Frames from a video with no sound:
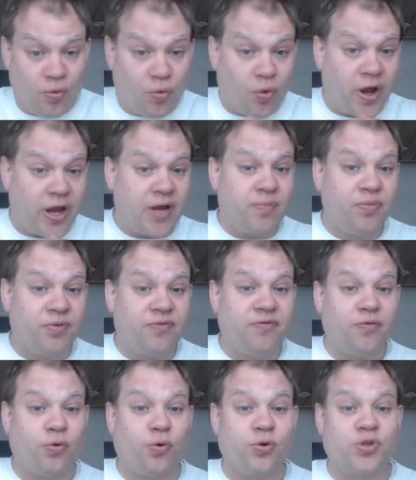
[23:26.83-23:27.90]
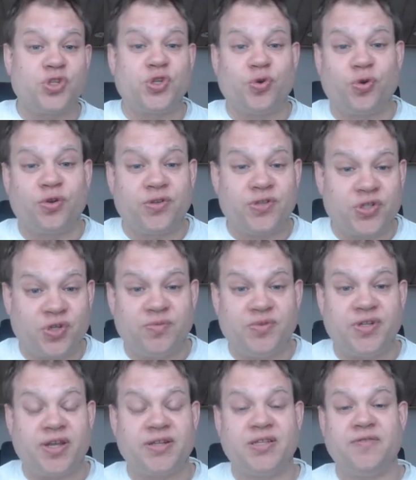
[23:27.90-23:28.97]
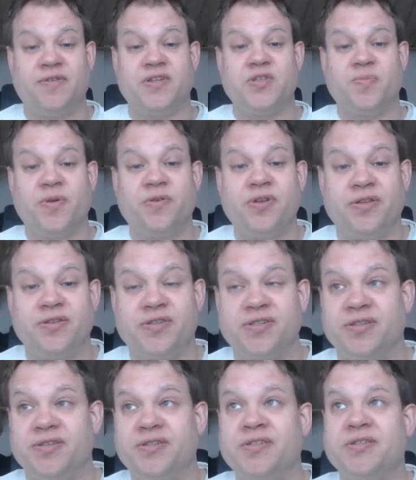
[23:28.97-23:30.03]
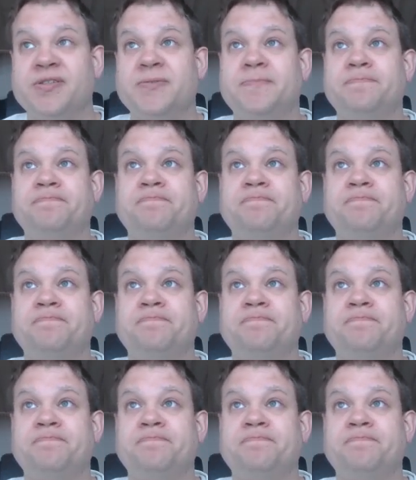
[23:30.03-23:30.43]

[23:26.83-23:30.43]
right before certain subjective experiences